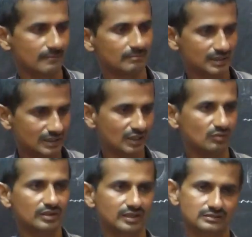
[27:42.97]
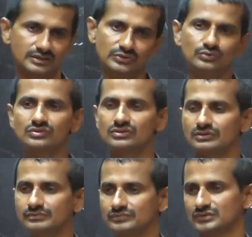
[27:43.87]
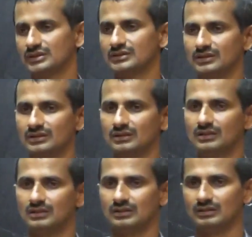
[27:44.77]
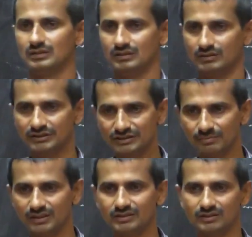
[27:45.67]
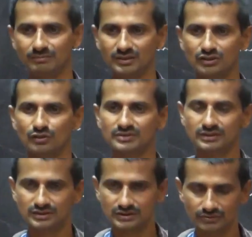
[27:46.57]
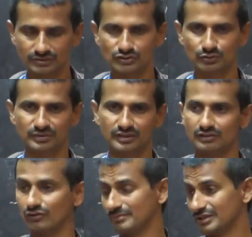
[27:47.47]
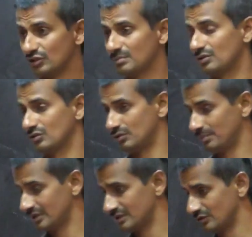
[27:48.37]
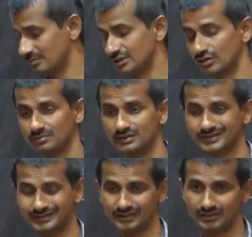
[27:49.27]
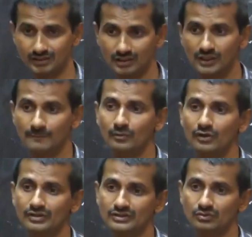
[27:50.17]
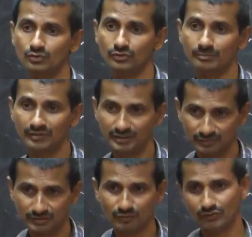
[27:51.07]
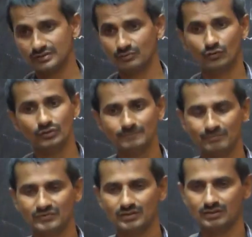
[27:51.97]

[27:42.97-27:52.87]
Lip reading: But nowadays they use such this method of civil disobedience or method of non-cooperation or method of the satyagraha for his own benefit, for his own